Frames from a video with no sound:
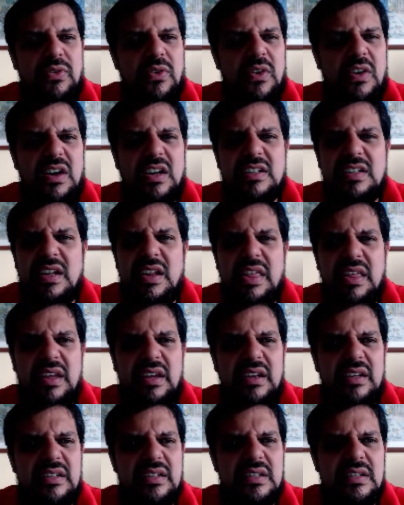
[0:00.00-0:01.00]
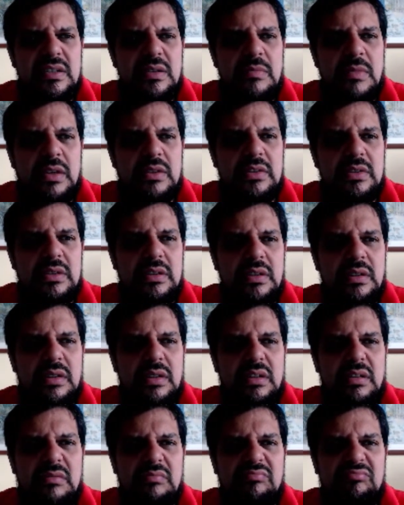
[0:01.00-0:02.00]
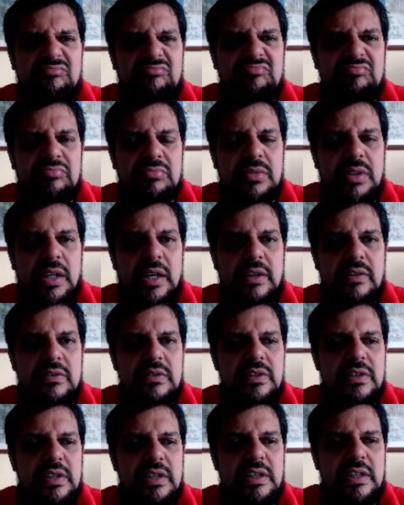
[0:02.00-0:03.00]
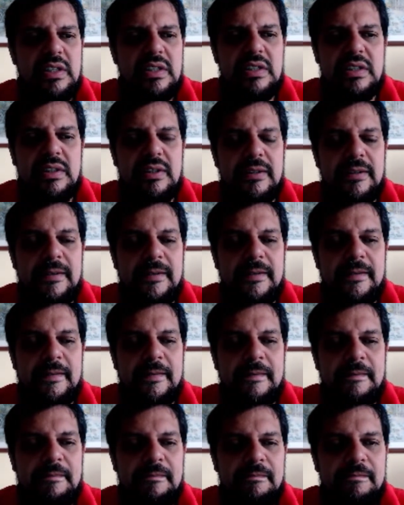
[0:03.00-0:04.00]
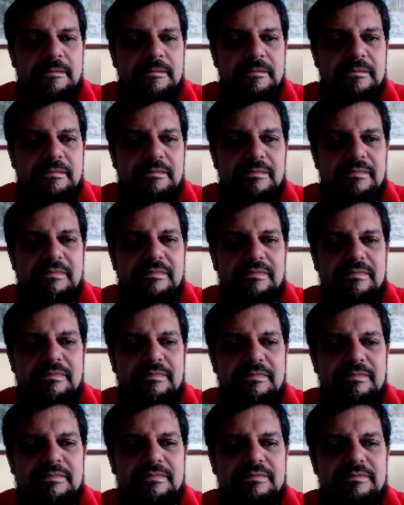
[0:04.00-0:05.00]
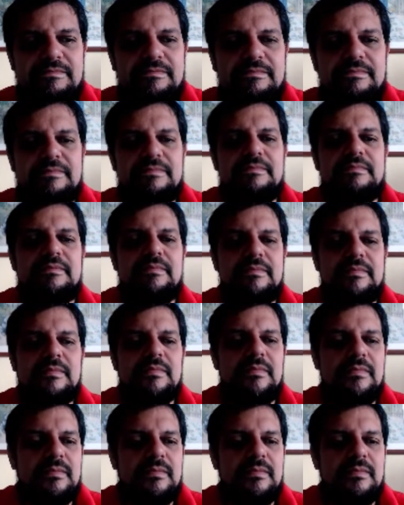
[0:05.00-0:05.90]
hearts I think it's too much. I don't see. Maybe. I mean, at the table I thought I should have bid 4 hearts.